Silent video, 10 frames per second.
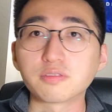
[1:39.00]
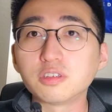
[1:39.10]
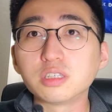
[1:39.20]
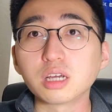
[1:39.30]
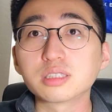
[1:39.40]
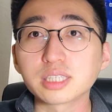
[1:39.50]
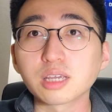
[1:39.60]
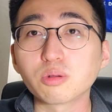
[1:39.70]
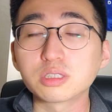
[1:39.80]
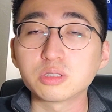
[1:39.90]
you're done saying
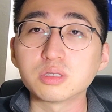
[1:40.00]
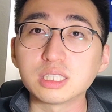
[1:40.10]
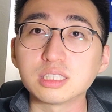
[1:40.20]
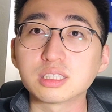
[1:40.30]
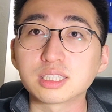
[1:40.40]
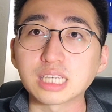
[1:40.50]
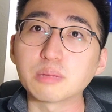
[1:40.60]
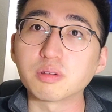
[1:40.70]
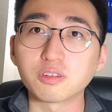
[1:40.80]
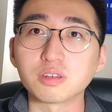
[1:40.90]
what you need to say
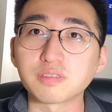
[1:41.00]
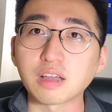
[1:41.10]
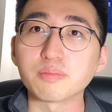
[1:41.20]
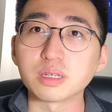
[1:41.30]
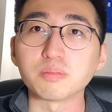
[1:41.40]
before the 5-minute